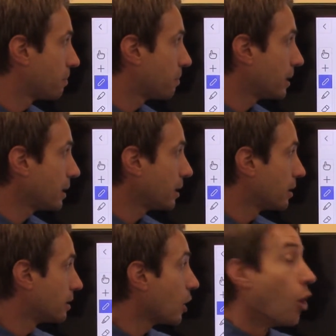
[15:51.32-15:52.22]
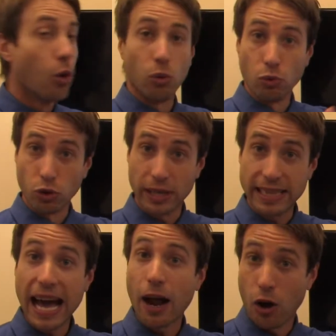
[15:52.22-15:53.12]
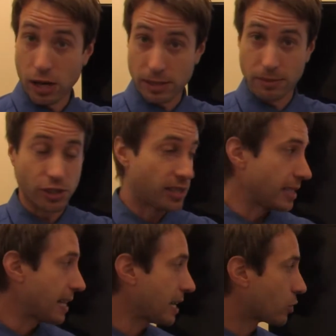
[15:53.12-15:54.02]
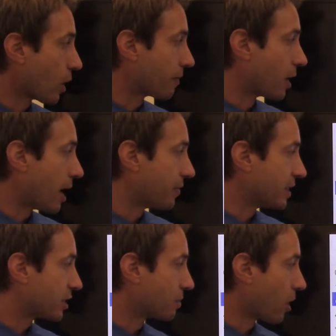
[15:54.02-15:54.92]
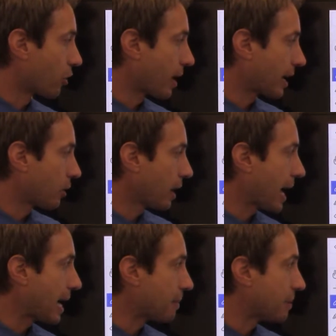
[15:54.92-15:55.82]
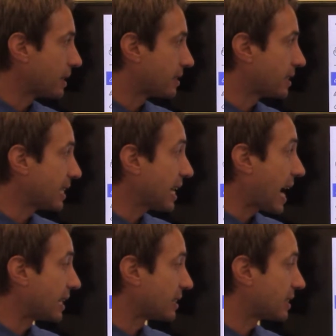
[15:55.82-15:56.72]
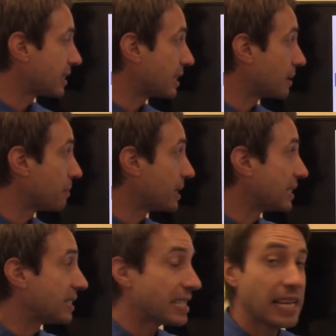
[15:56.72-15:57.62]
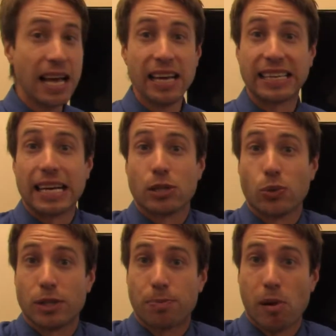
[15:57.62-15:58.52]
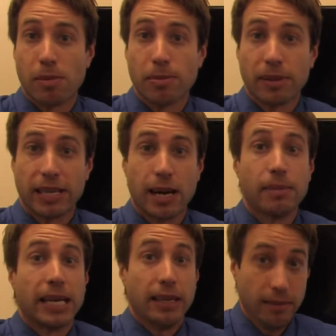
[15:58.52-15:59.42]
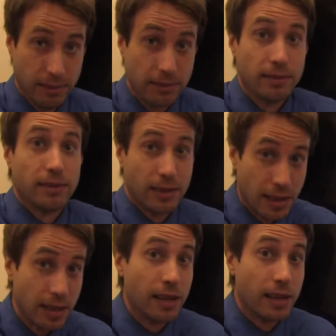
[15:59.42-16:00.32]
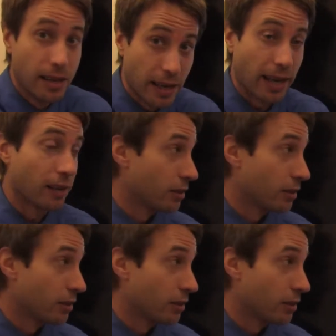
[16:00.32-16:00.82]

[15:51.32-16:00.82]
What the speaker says: B, D. Look at that. Awesome. Do you see that? So I've got this smaller angle, ABC, and CBD. Guess what's probably coming? Angle